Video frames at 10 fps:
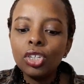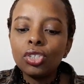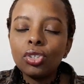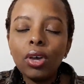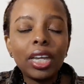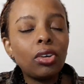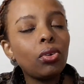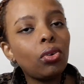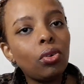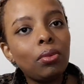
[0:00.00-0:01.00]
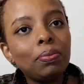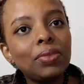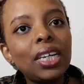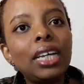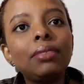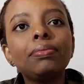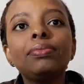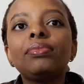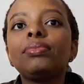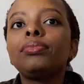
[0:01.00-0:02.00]
So I go home. Then
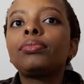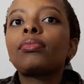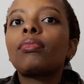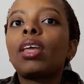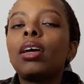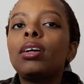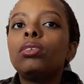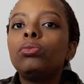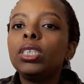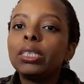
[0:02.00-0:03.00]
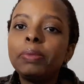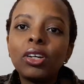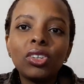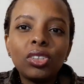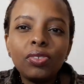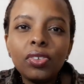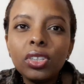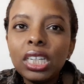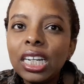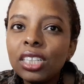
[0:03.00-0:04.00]
we speak on the
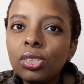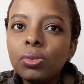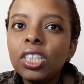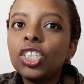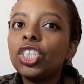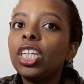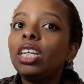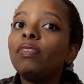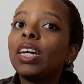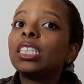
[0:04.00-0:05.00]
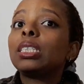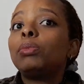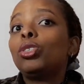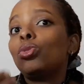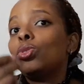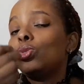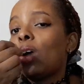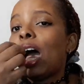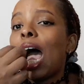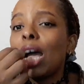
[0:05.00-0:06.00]
phone. The next week, she invites me to go to
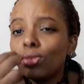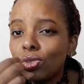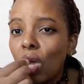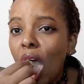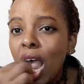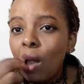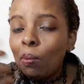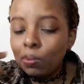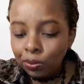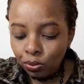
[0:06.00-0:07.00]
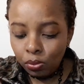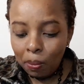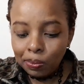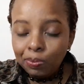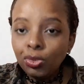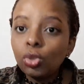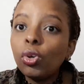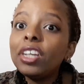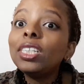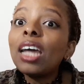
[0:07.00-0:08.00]
her house to
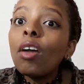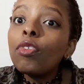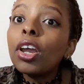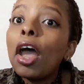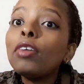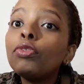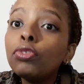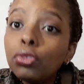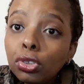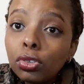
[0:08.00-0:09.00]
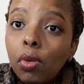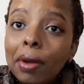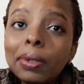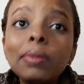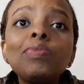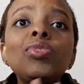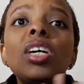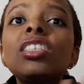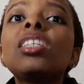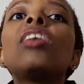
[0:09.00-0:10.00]
eat African food.
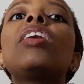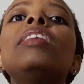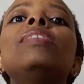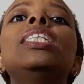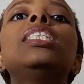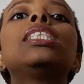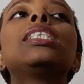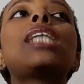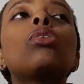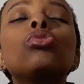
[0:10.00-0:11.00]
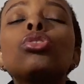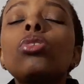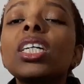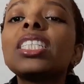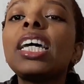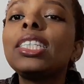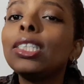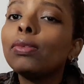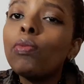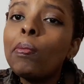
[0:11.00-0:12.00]
Just arrived. Sounds so
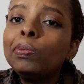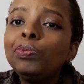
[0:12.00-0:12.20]
exciting.